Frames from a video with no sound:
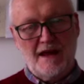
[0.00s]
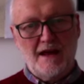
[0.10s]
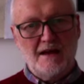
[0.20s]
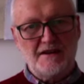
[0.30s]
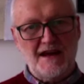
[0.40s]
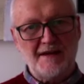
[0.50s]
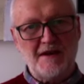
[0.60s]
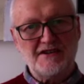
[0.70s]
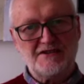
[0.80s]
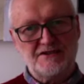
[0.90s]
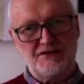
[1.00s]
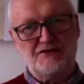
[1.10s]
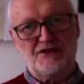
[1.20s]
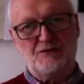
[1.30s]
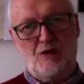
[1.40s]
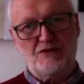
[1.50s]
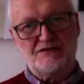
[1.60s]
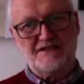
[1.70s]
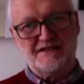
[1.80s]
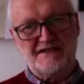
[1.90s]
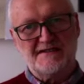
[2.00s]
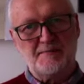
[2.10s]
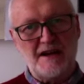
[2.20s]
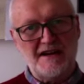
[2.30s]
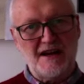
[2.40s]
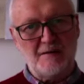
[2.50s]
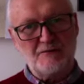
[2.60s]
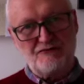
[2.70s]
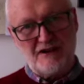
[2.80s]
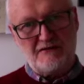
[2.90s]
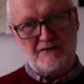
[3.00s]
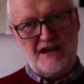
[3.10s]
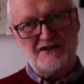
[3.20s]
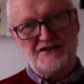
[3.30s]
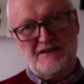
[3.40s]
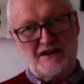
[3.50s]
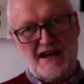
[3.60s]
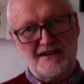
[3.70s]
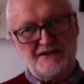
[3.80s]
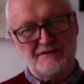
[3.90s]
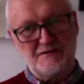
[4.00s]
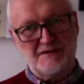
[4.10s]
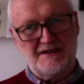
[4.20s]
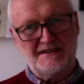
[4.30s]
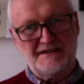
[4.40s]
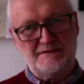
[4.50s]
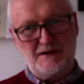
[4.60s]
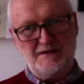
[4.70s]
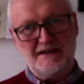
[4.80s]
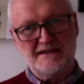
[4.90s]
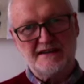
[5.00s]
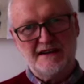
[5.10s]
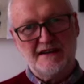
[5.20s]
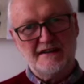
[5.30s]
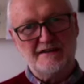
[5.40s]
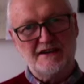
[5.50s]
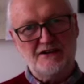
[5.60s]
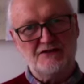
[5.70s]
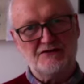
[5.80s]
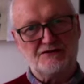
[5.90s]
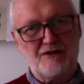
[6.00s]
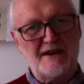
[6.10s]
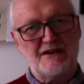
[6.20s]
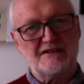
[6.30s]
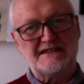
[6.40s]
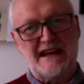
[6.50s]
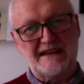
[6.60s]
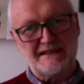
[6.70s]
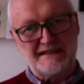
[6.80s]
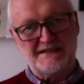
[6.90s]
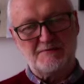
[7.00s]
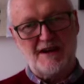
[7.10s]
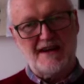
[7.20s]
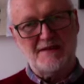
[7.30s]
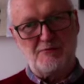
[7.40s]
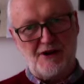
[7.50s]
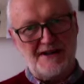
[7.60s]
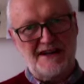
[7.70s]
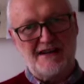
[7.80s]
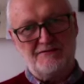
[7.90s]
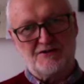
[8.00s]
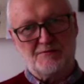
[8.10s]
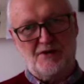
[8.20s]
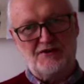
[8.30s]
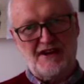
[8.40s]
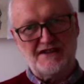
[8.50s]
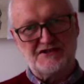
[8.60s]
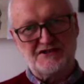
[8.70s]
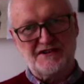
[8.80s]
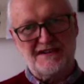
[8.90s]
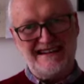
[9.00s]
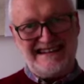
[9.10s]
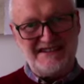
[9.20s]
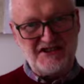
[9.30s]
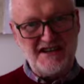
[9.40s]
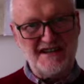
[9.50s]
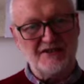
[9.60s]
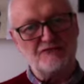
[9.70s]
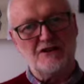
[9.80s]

The animation that you just watched is a speeded up recreation of a gadget from the 1950s that used radar tech to display brain electrical pulsation, EEG, in real